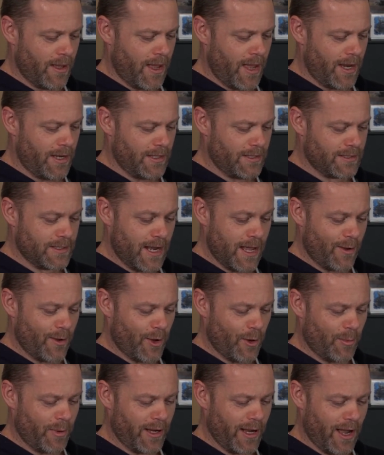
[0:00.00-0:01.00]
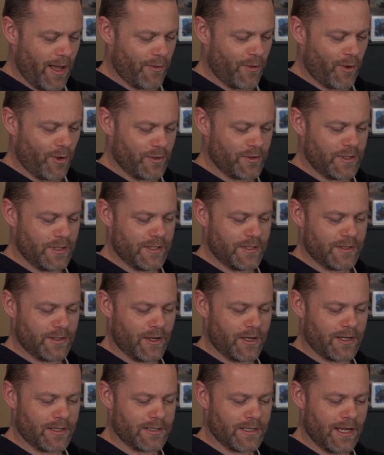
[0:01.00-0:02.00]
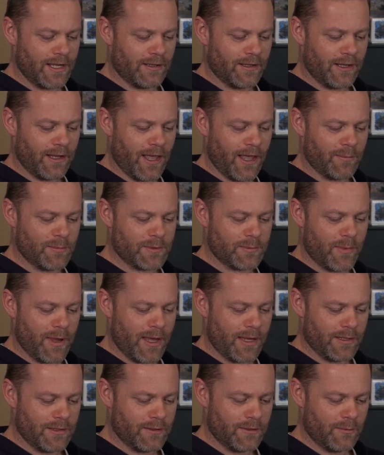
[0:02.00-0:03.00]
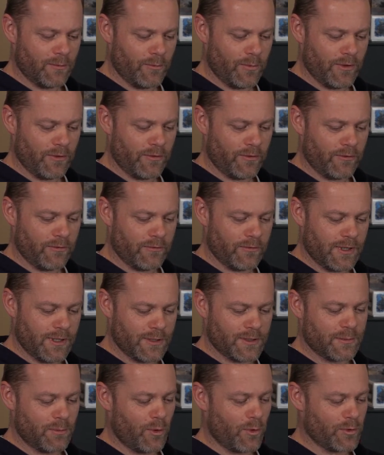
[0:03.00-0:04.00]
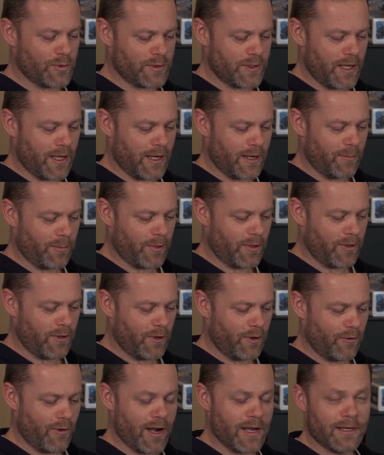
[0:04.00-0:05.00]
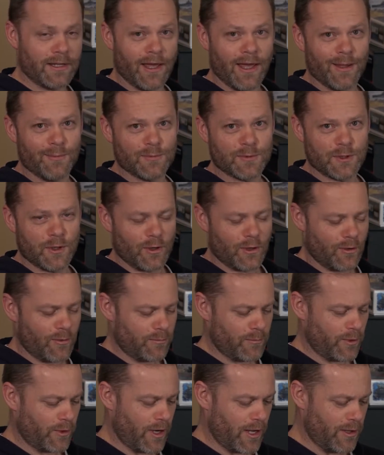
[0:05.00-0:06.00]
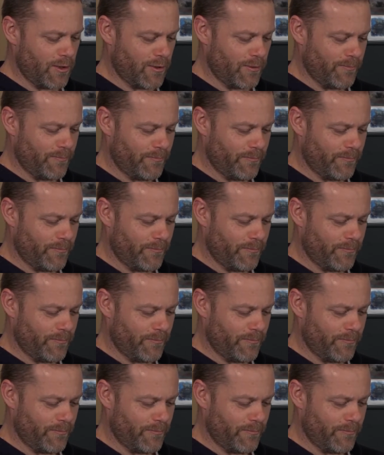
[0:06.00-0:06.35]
and is now helping other Aussie designers get their games made with his small startup, greatgames.com.au.